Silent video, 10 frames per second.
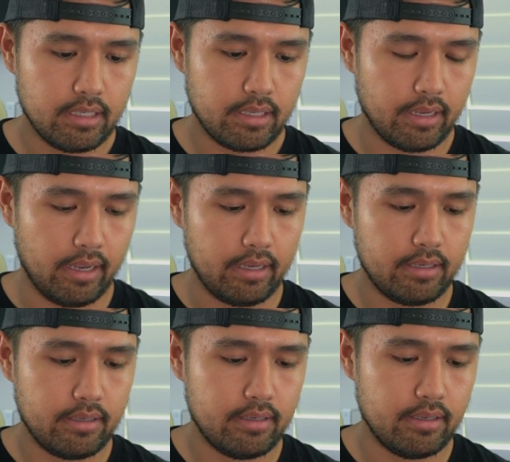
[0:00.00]

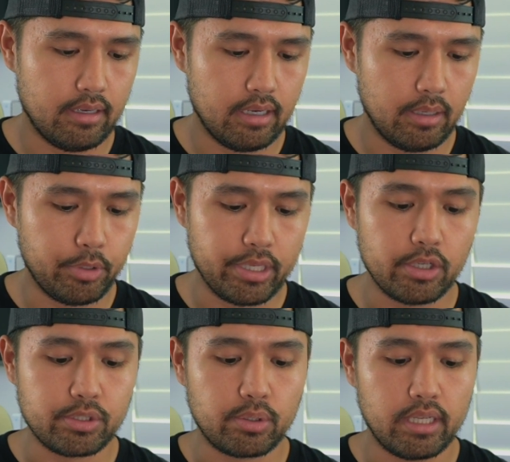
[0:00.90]
Okay. You can
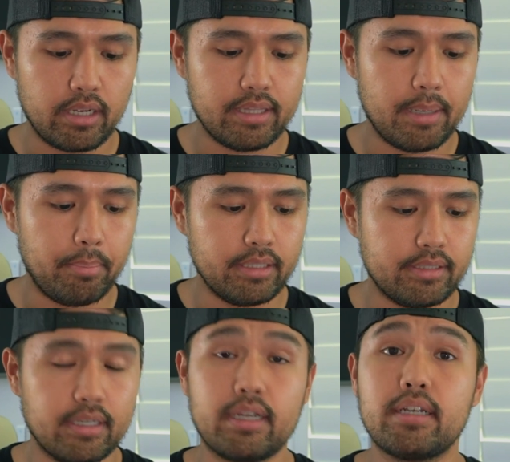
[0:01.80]
also click on that button
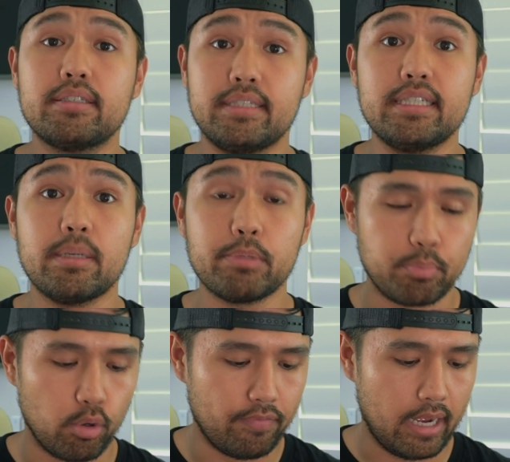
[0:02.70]
to see someone's
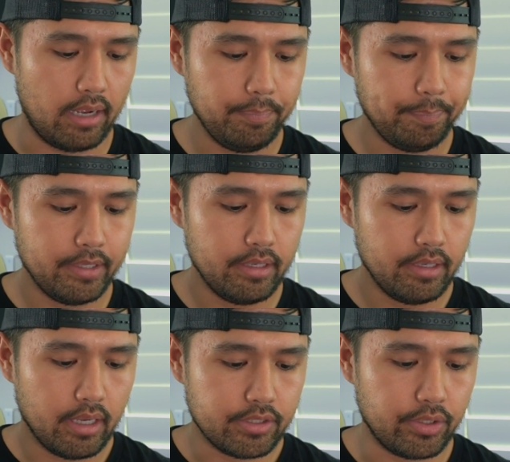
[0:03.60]
profile.
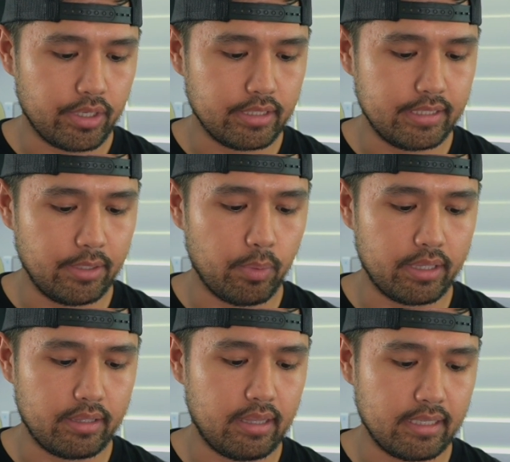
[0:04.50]
So you can see
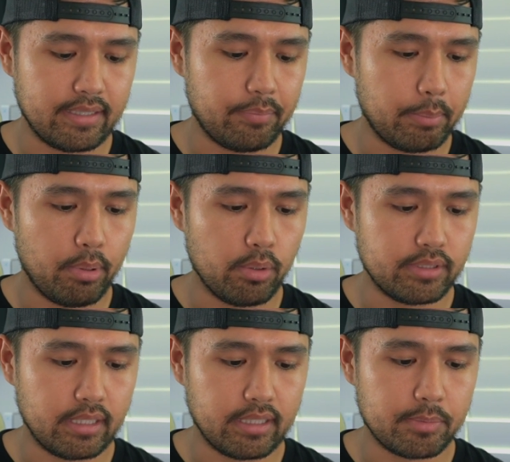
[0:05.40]
what things they've been
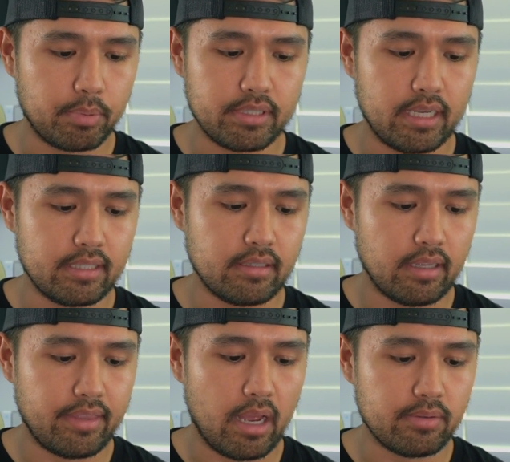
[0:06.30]
posting. This person has
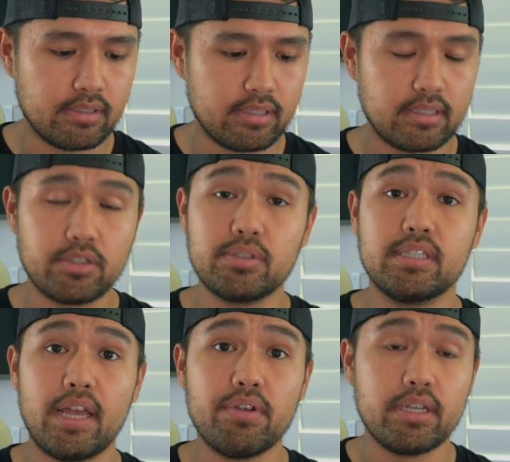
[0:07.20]

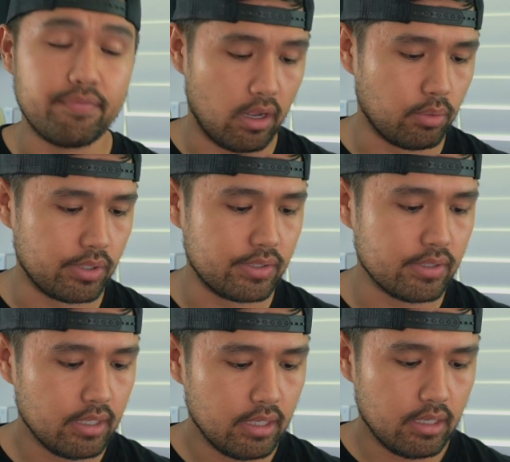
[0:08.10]
1,670
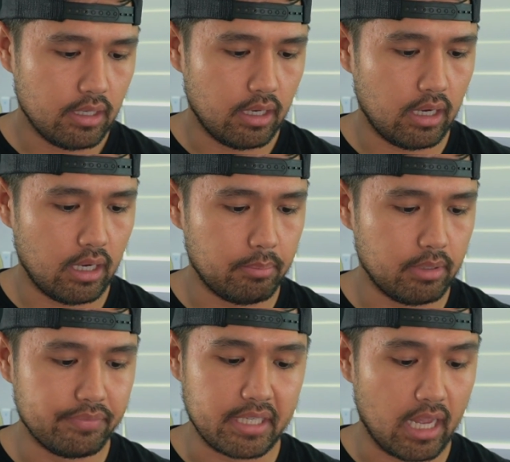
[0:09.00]
followers,
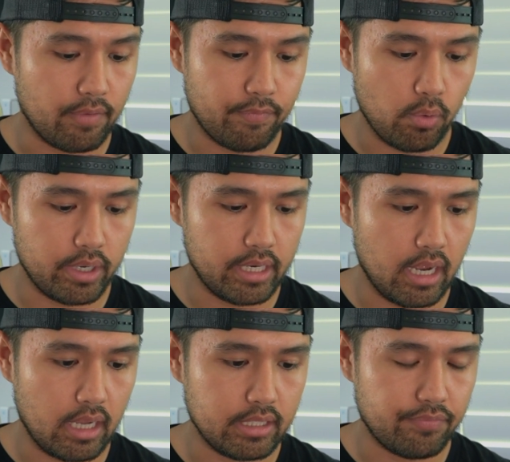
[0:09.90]
lives in
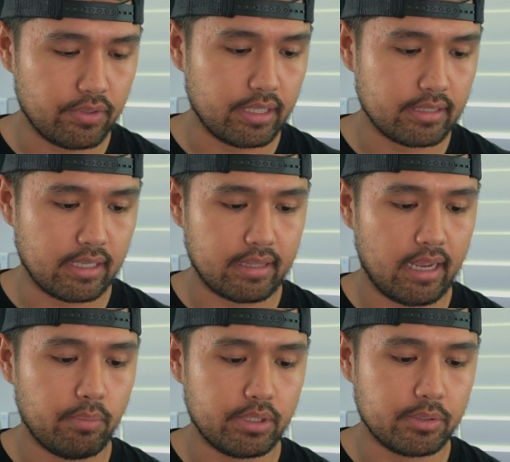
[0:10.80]
California, different things like
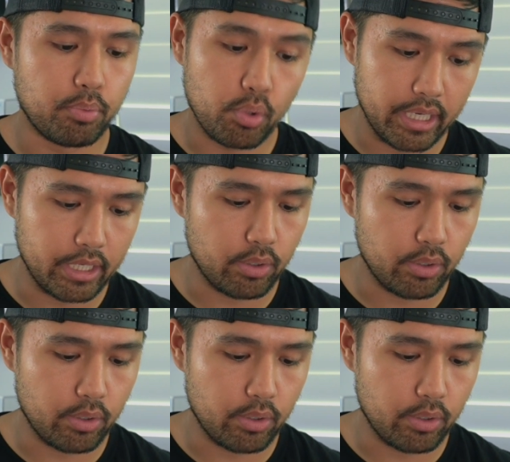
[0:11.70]
that, which is pretty